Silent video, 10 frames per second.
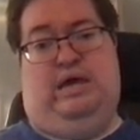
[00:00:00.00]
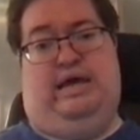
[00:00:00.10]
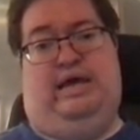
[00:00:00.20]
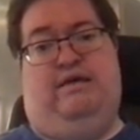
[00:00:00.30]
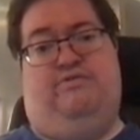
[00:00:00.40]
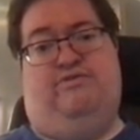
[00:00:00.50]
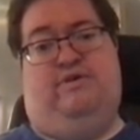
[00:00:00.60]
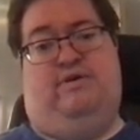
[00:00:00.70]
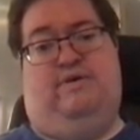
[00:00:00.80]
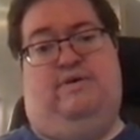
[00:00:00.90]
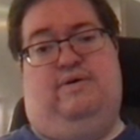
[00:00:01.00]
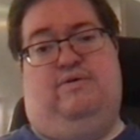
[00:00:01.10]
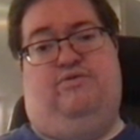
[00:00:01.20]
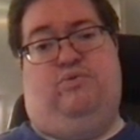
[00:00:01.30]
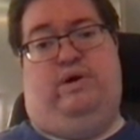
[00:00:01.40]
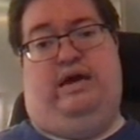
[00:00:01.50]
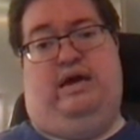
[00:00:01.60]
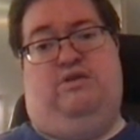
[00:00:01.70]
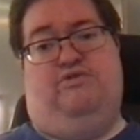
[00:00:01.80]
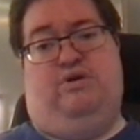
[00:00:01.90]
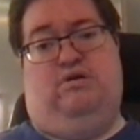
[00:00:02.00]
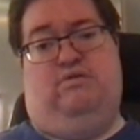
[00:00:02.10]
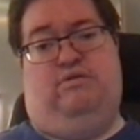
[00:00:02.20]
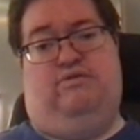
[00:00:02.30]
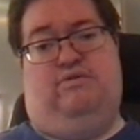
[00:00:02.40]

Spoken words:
And so n is 100,